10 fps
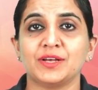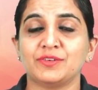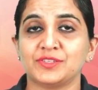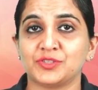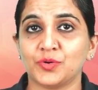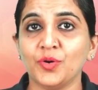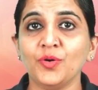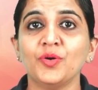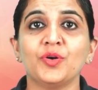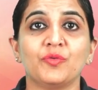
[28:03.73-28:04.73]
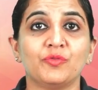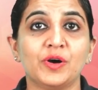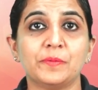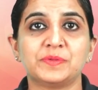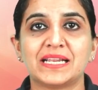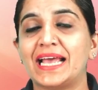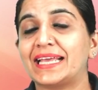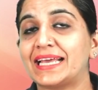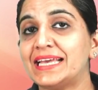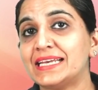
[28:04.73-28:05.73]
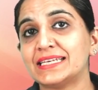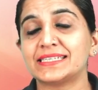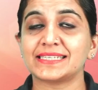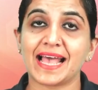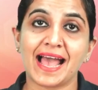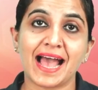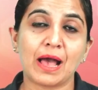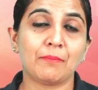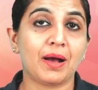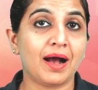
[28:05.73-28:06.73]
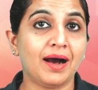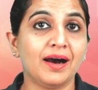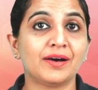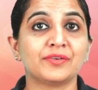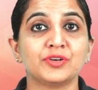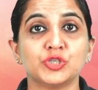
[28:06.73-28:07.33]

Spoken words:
So, verbs like is, am, are,